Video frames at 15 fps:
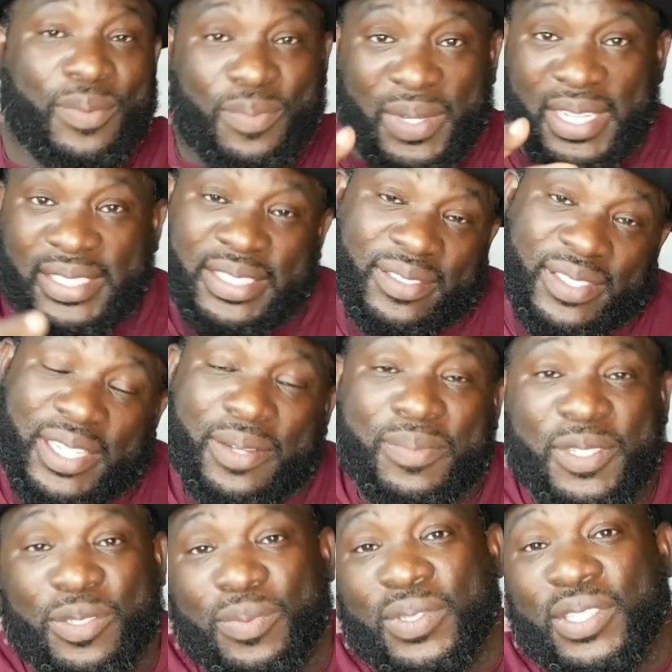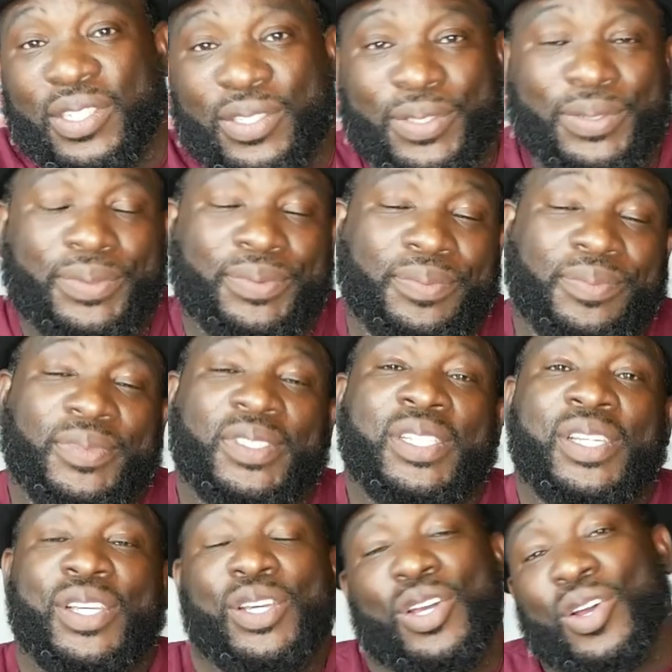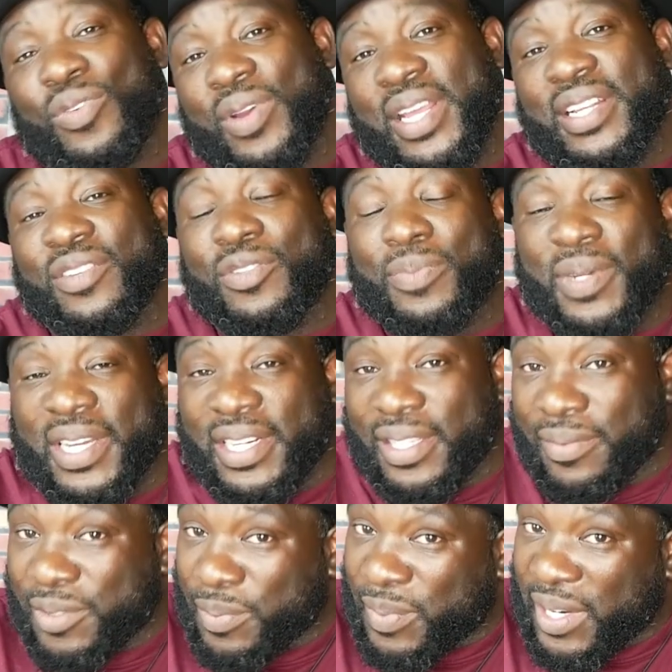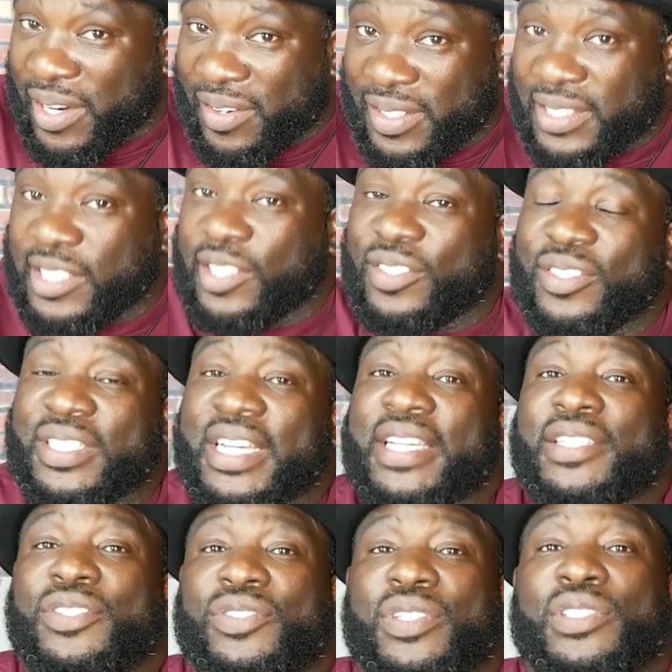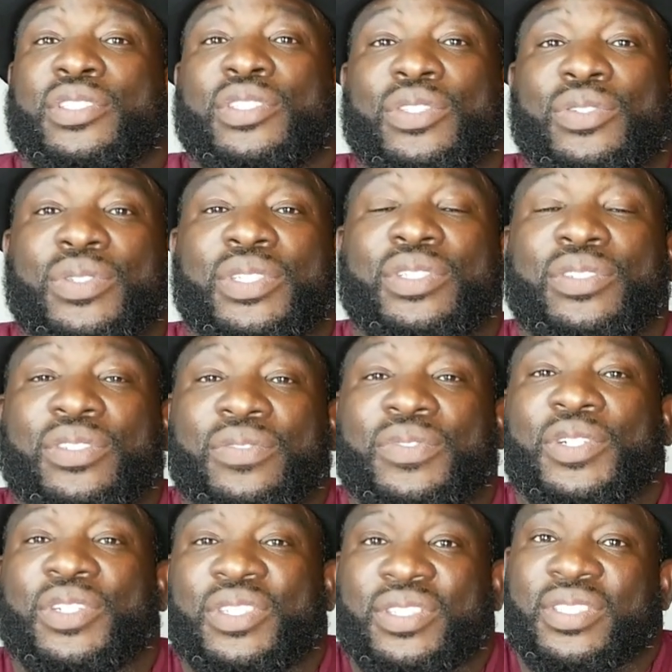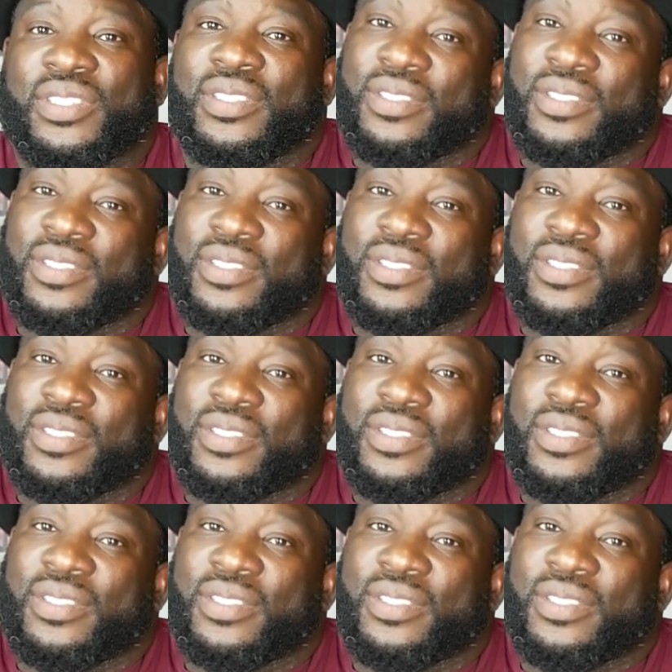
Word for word: Positive comments below. All right, everybody, I'm the Baron telling you guys to trust you and universe,